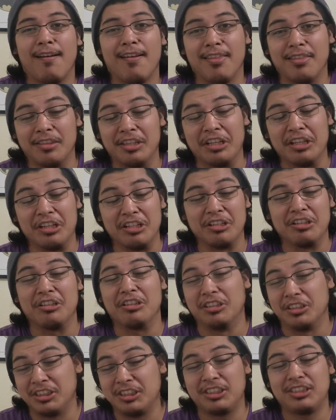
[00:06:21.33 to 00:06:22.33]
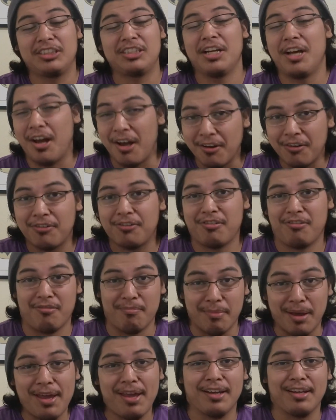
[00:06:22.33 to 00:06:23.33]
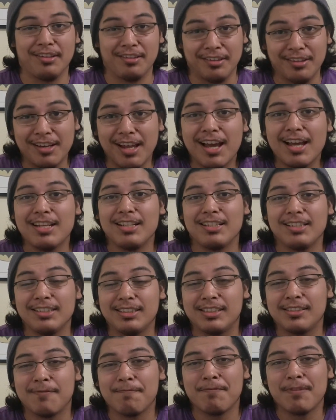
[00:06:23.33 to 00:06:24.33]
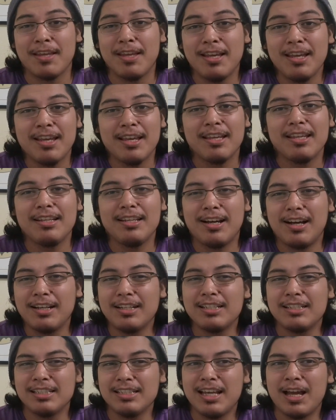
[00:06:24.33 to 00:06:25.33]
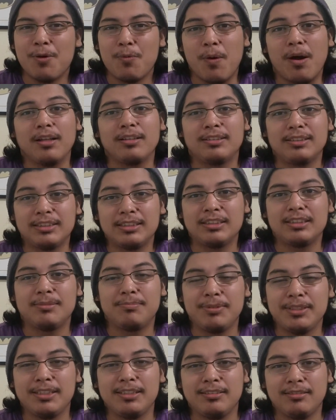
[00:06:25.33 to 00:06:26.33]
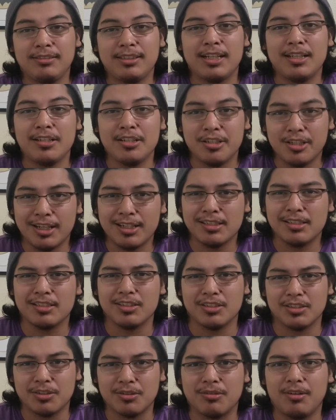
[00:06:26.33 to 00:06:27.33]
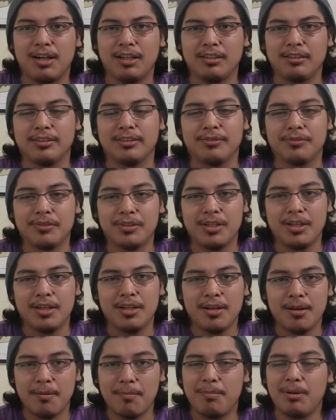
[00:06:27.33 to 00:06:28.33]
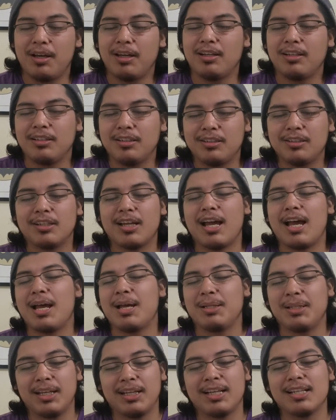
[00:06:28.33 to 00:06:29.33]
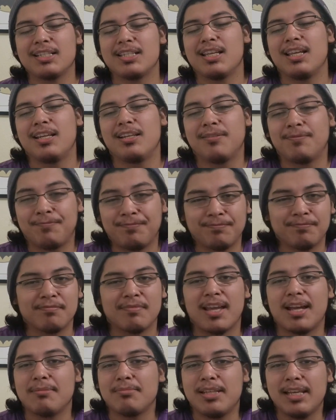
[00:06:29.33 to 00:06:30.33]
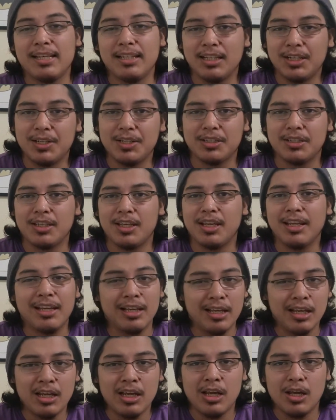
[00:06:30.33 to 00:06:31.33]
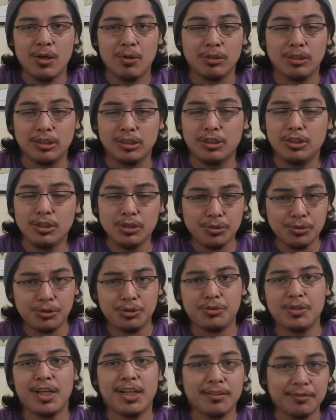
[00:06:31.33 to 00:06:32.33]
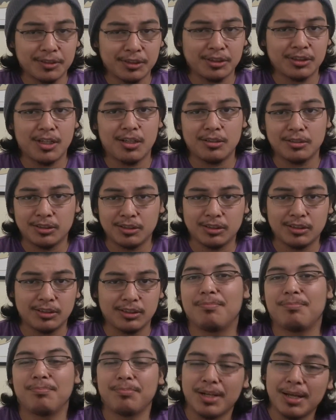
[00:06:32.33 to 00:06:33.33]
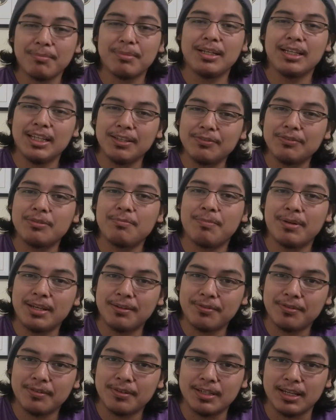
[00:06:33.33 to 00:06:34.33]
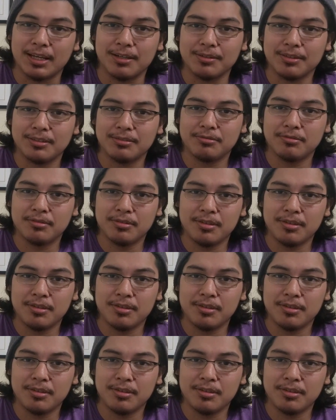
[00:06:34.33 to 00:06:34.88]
the stuff back in the 90s. And honestly, I want this to be done justice correctly. But you know, look, like I said, I'm taking everything with a huge grain of salt. But I'm gonna give them the benefit of the doubt.